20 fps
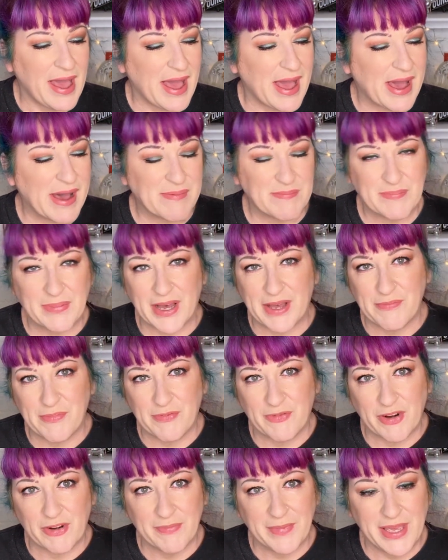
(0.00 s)
But
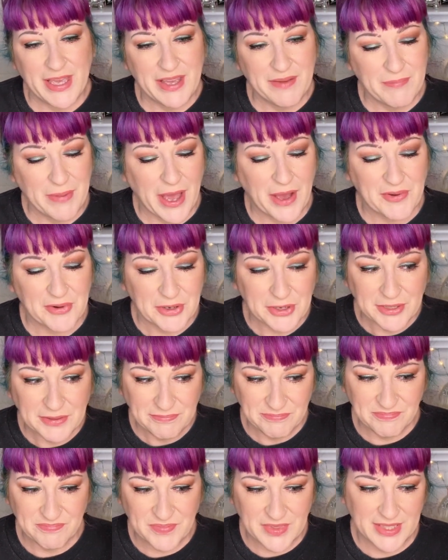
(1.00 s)
for me, powder
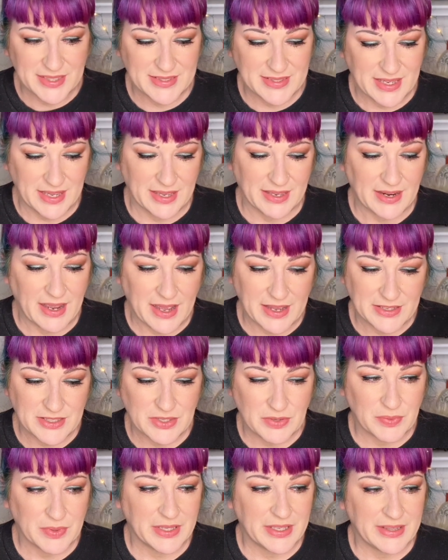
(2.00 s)
is it. I do
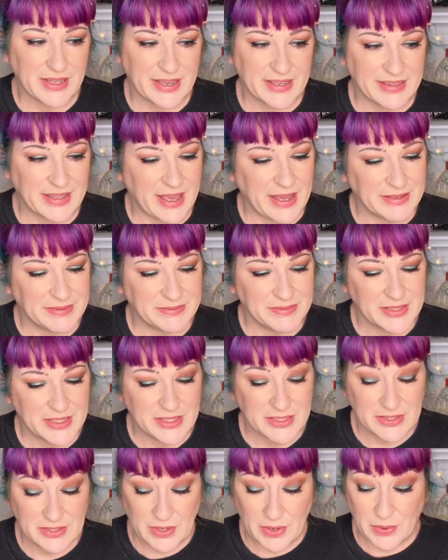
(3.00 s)
really like that.
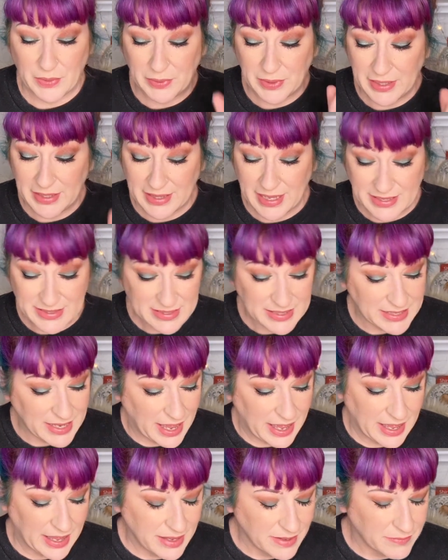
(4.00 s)
So that's a
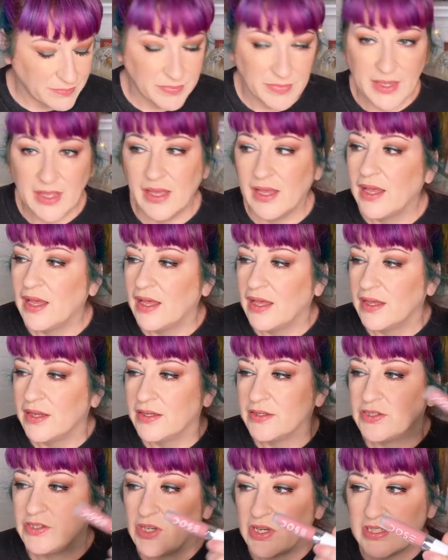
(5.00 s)
yay.
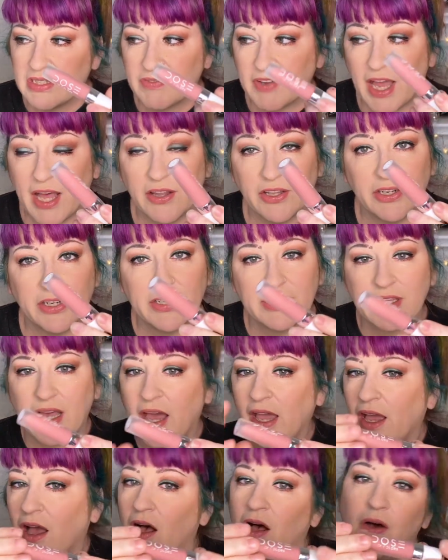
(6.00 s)
Dose of Colors.
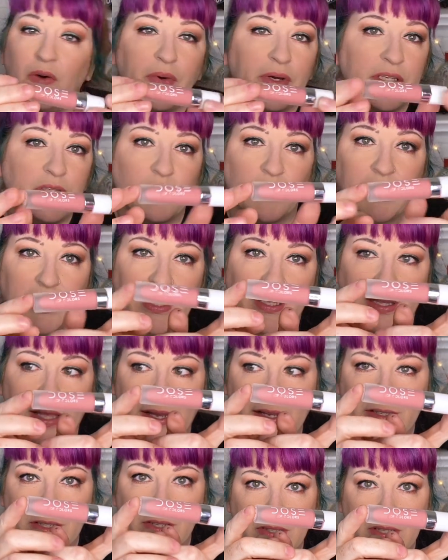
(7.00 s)
I always really
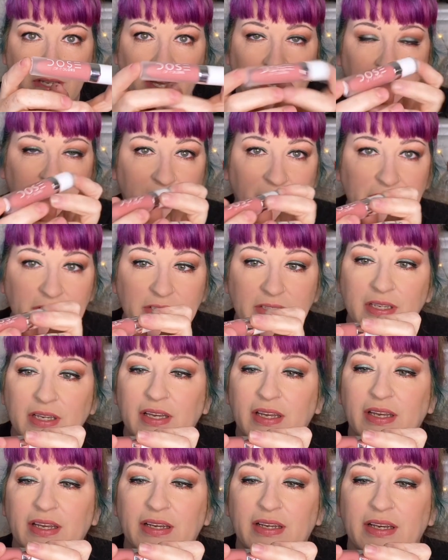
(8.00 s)
like of Colors.
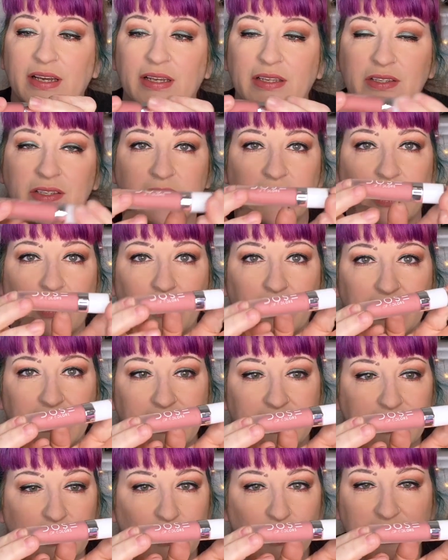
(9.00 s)
And so
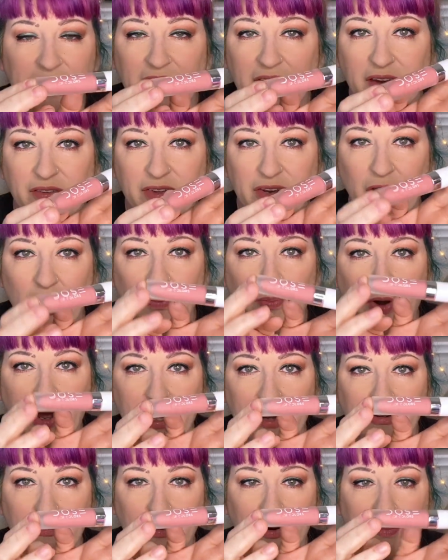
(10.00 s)
this was kind of a
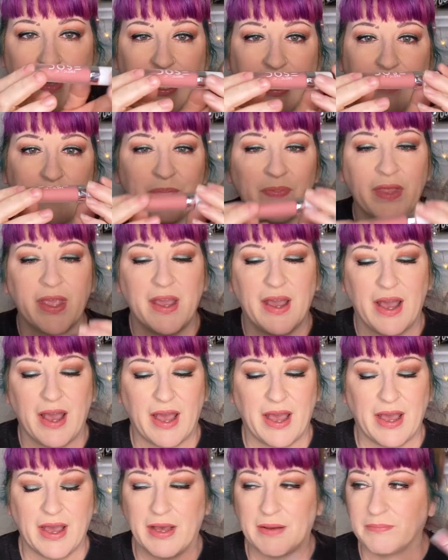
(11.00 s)
no-brainer for me.
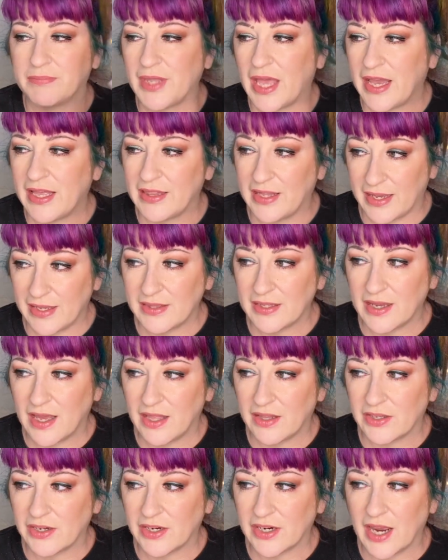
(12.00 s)
I like the
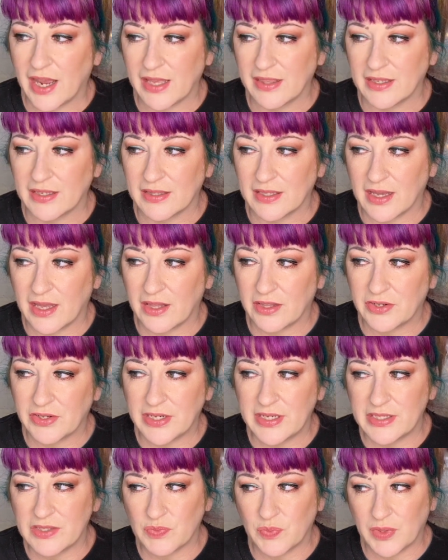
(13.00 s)
color. I think the color
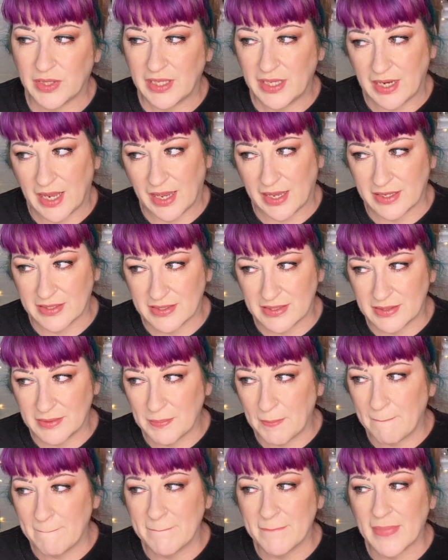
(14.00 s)
is really nice.
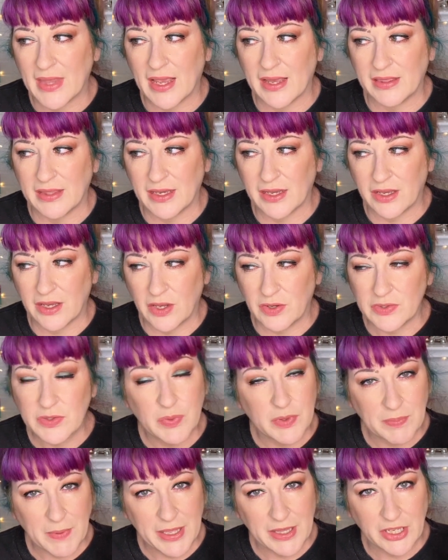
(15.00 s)
I think it goes
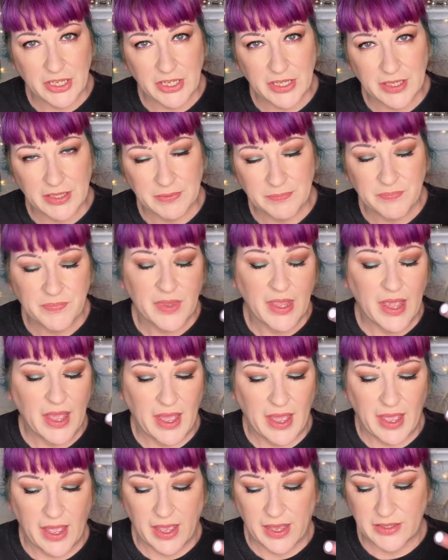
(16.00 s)
with my look,
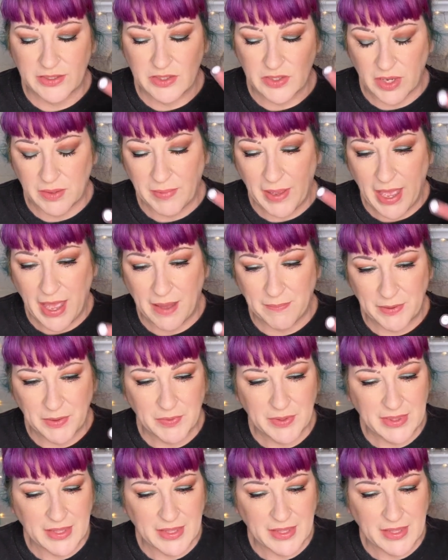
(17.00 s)
and so I'm happy with